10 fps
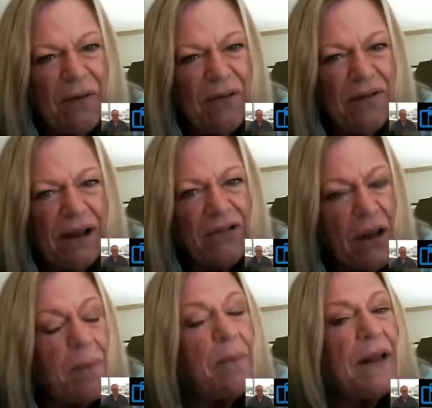it's
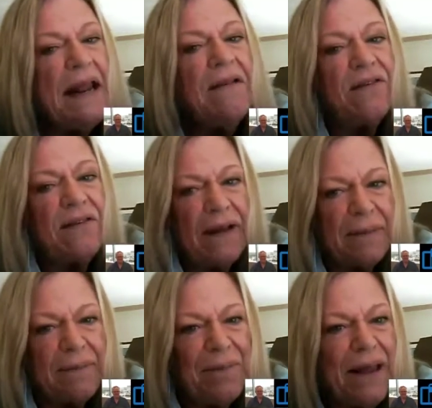actually a
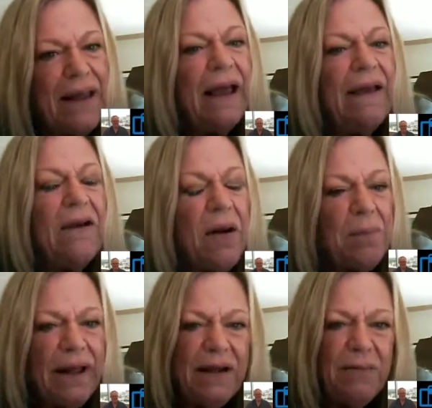peninsula, and there are
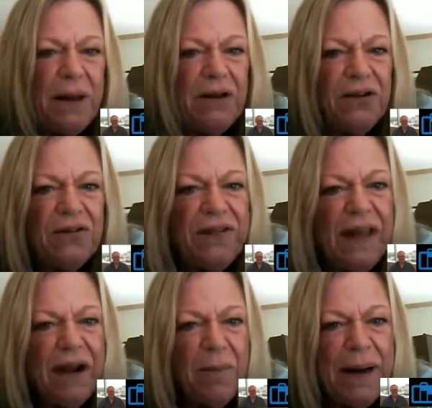plenty of beaches
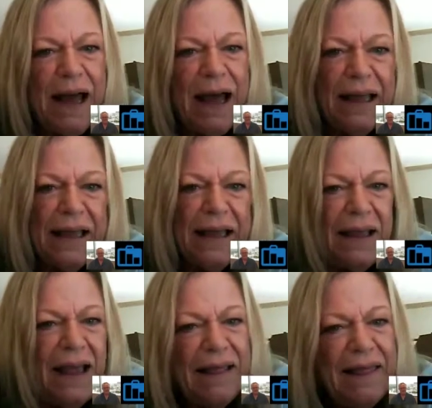there, but
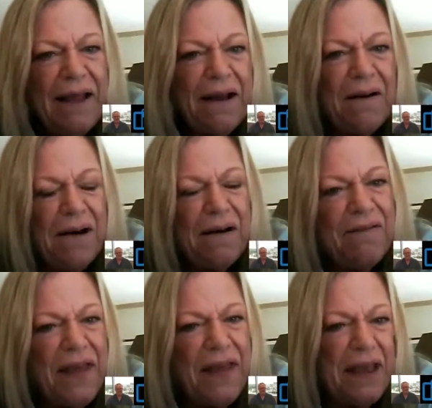they are
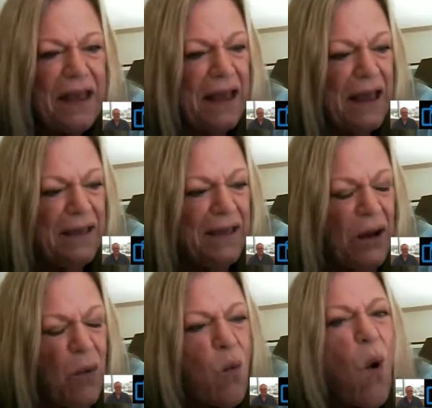of the
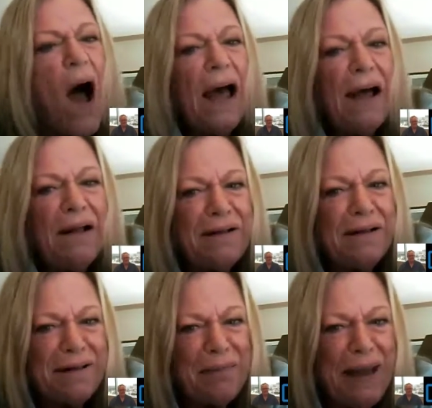
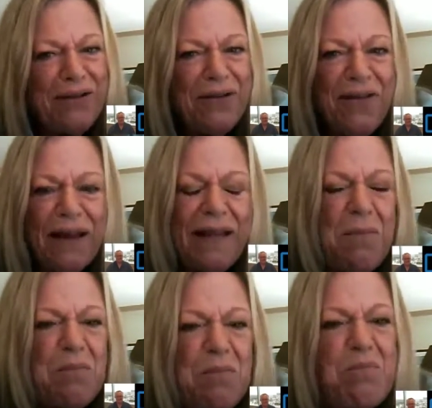wild beach. In fact,
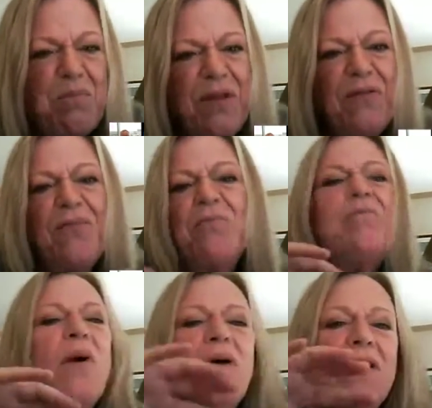this
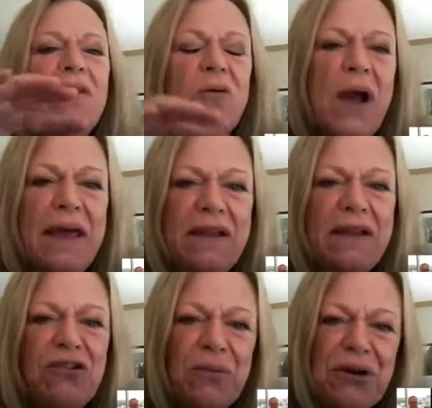part of the way
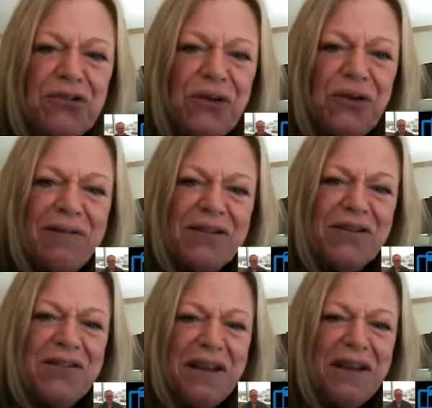that you would travel
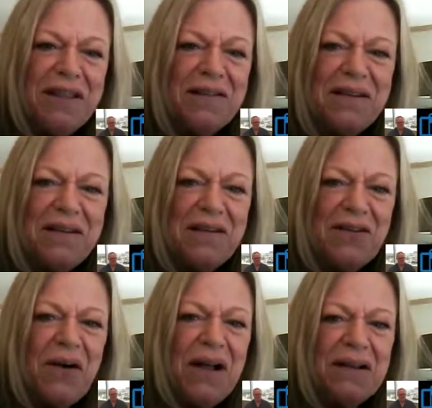to see this
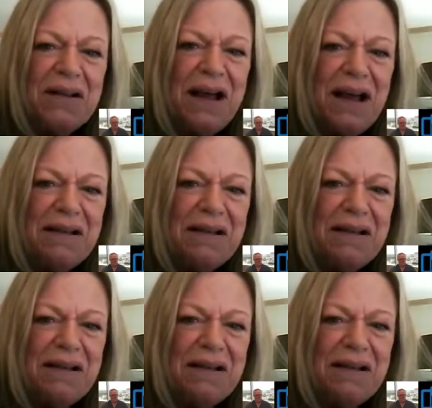is called